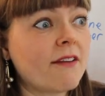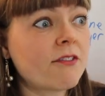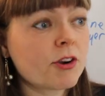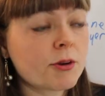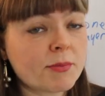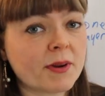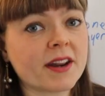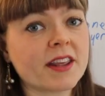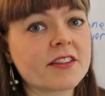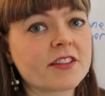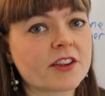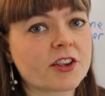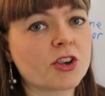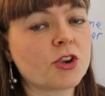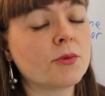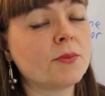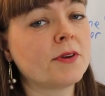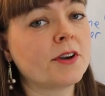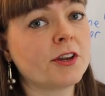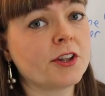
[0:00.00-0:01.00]
everybody in the
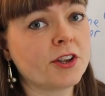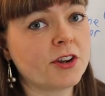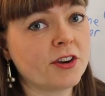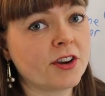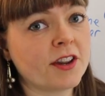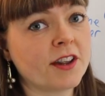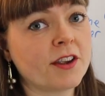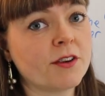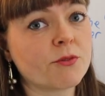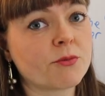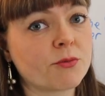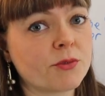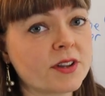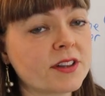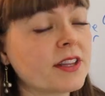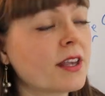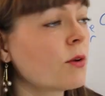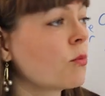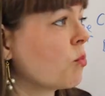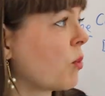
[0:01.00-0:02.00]
community
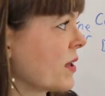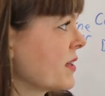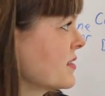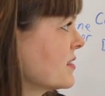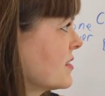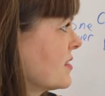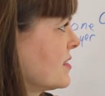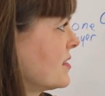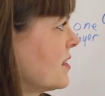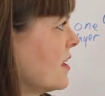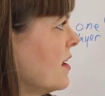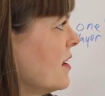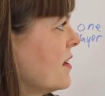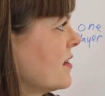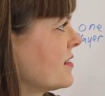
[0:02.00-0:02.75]
really wants